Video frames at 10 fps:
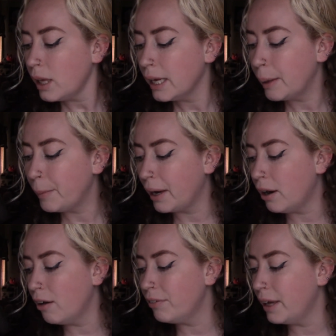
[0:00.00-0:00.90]
I get my
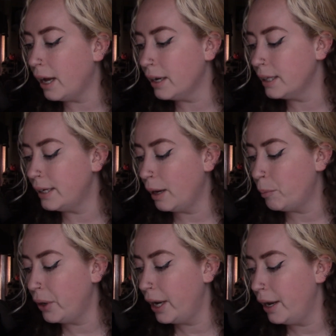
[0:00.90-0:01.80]
coffee out of the damn
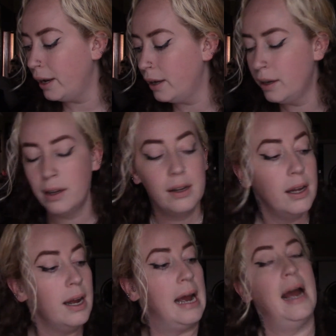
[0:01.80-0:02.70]
way.
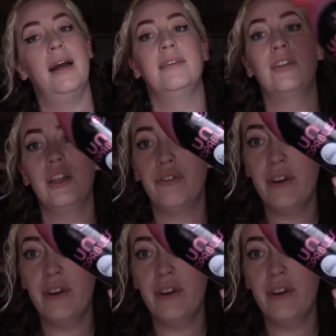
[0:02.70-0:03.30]
All right, so the